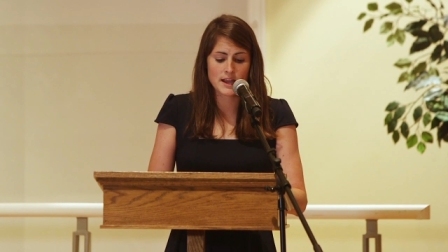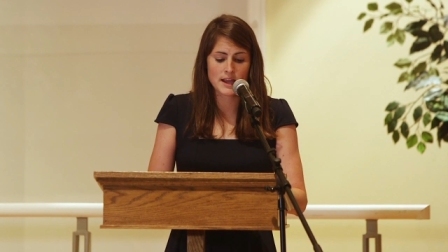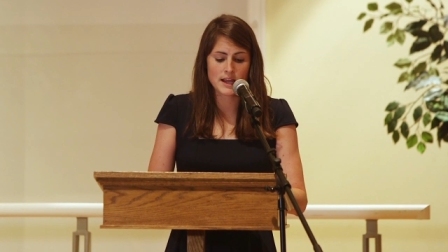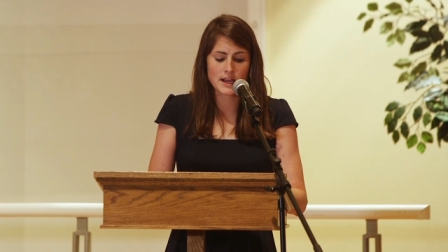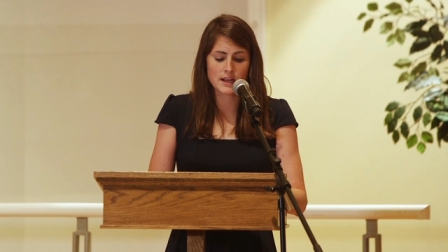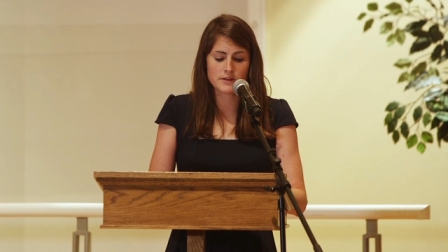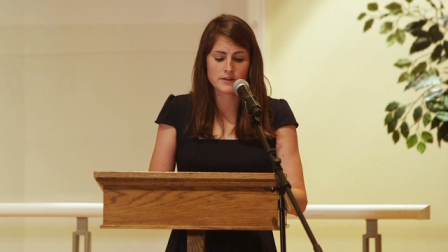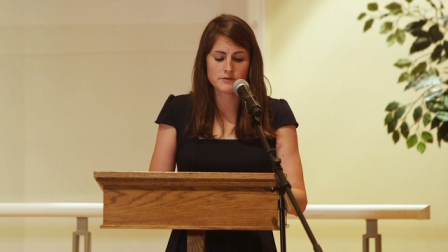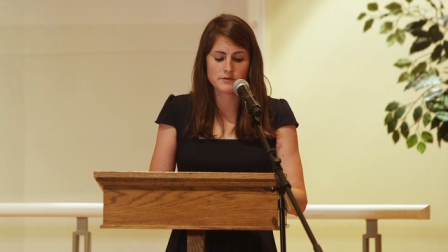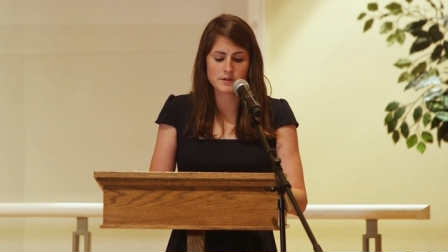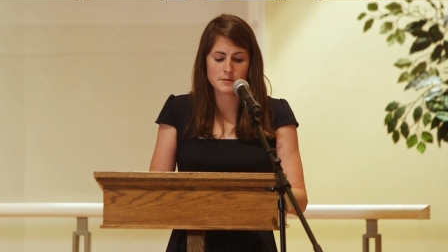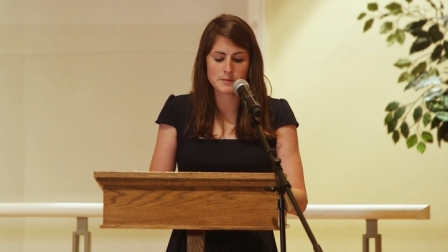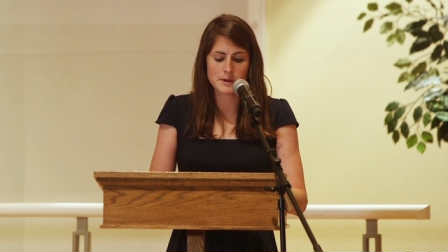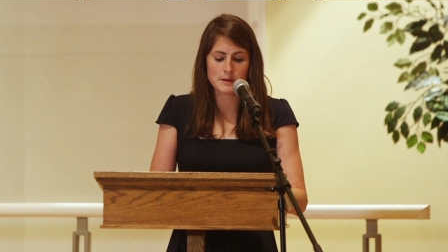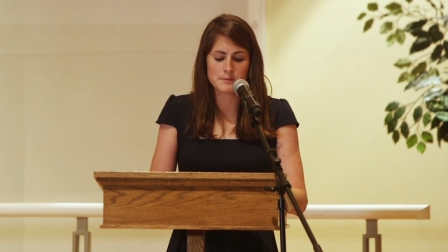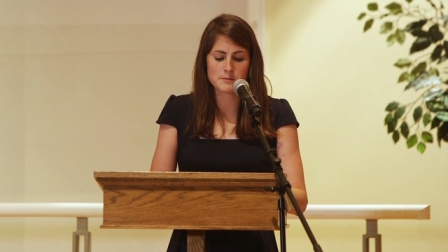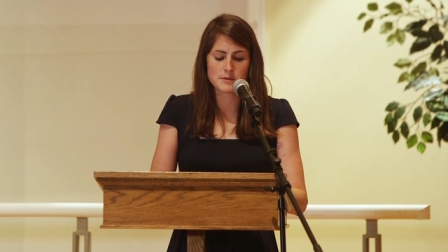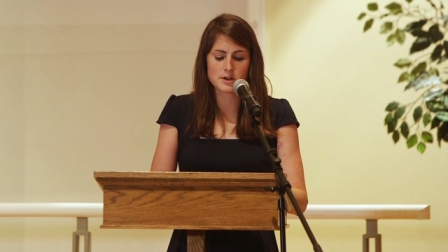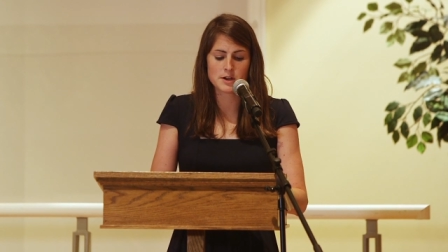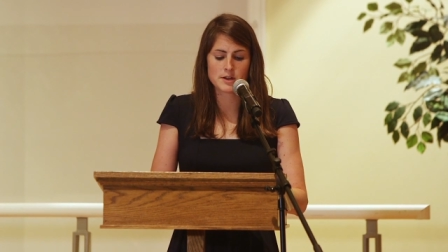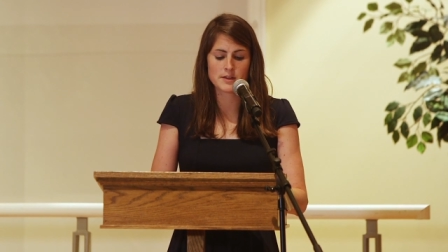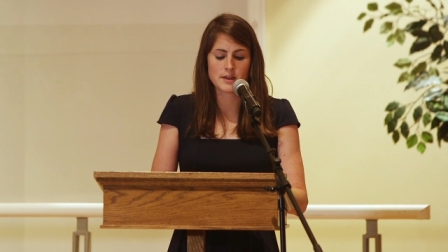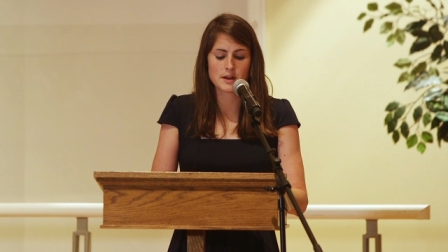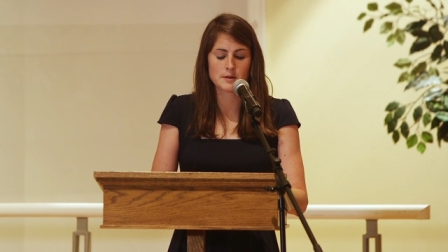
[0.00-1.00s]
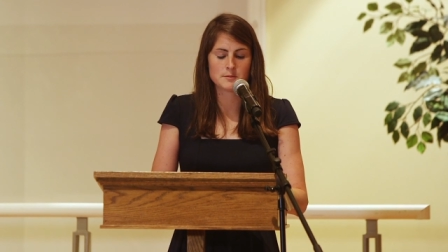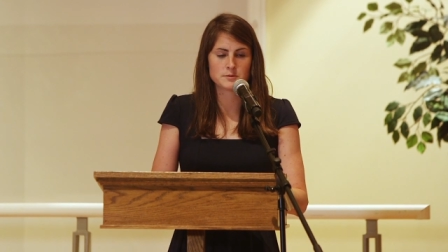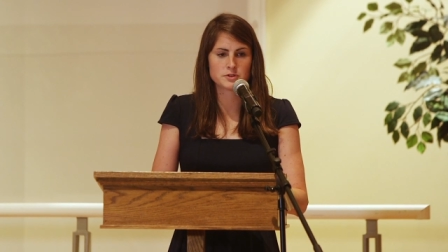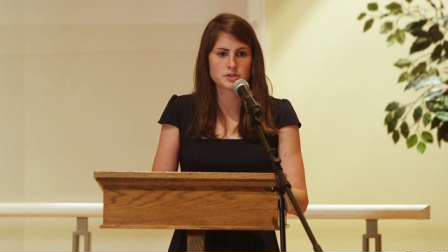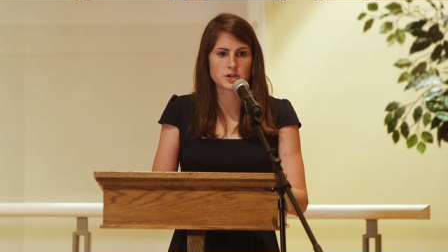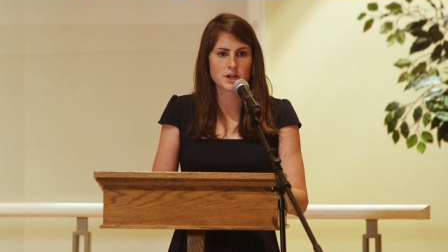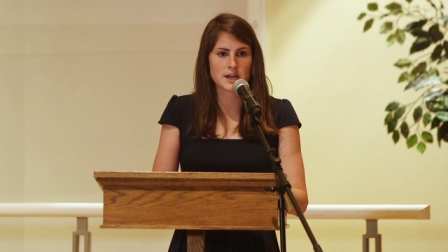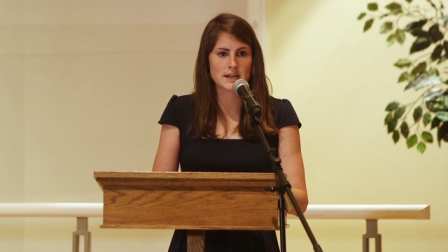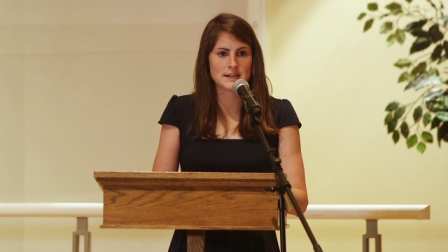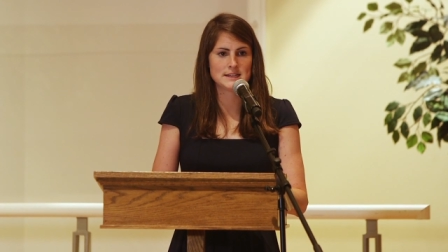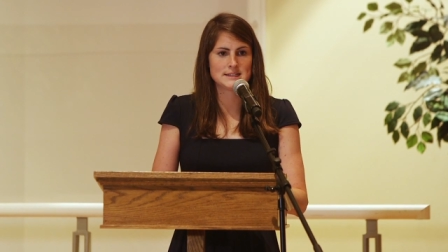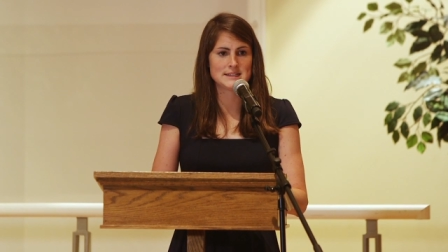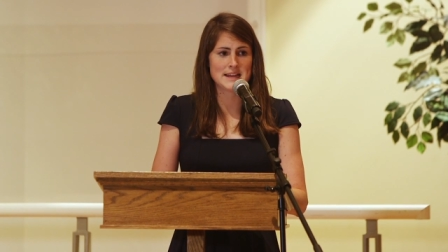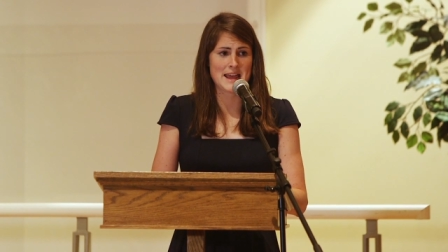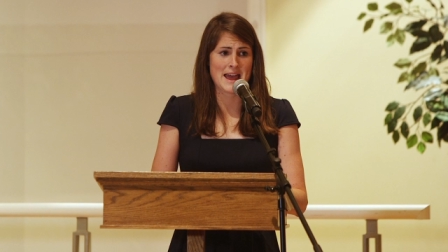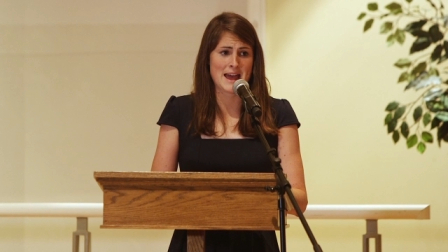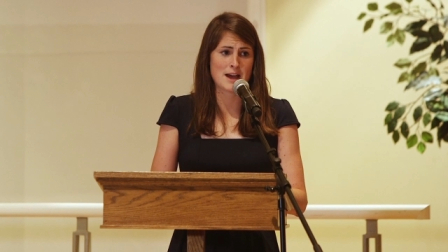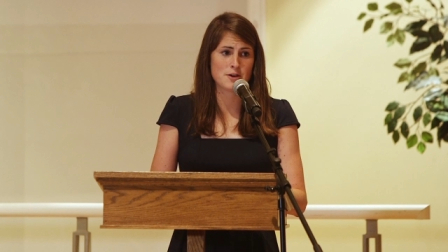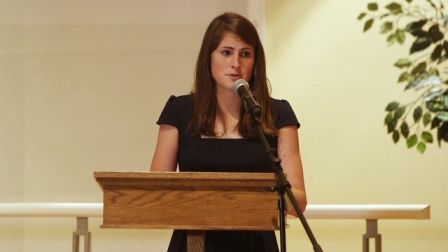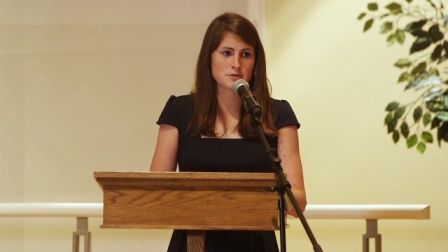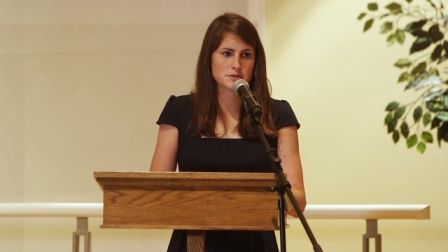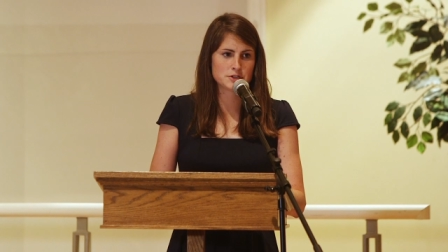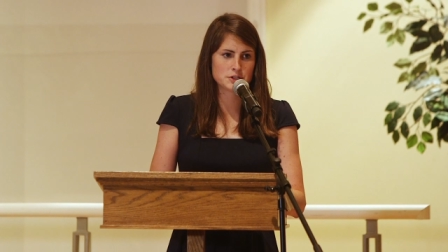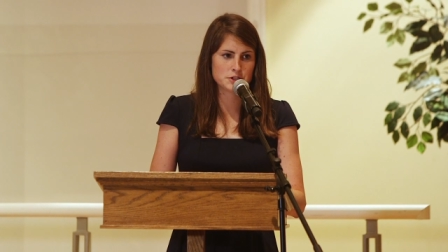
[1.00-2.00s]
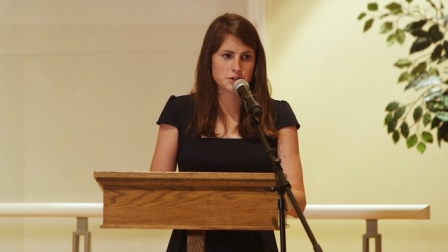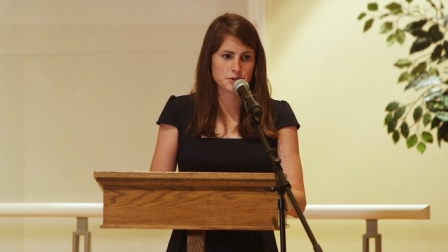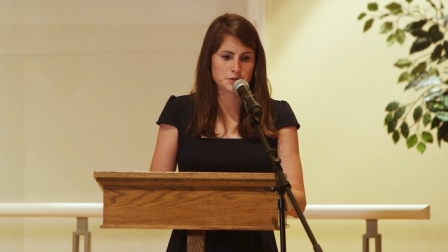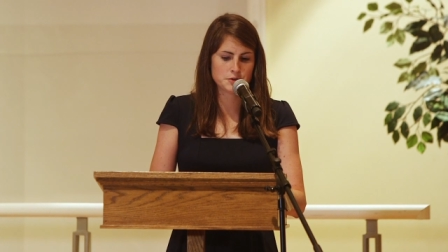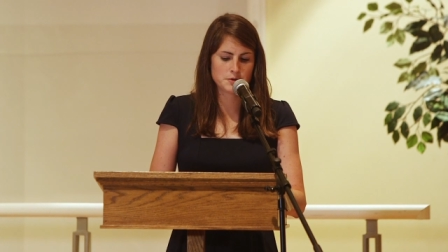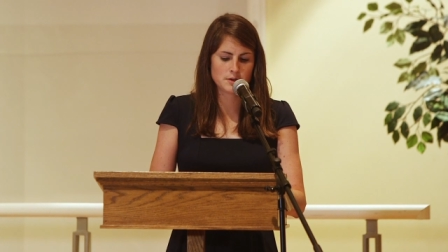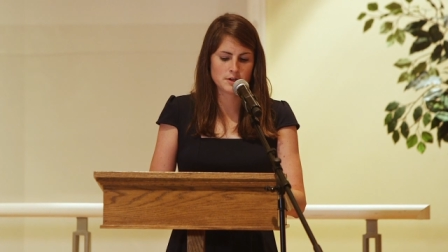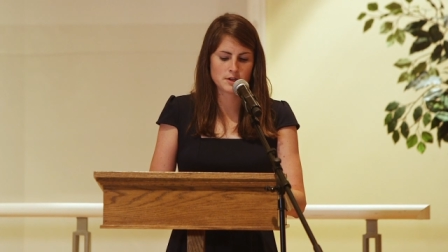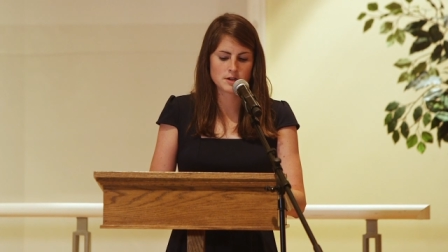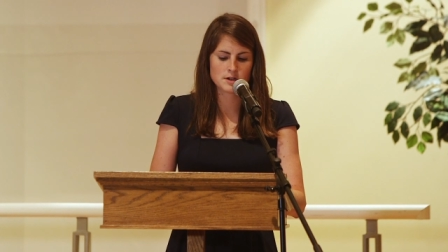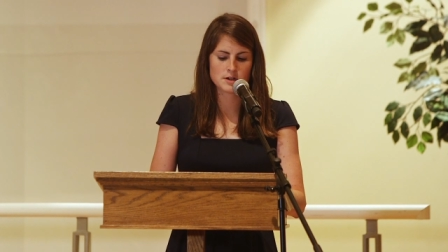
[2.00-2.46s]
and remember that I'm trying to outdo,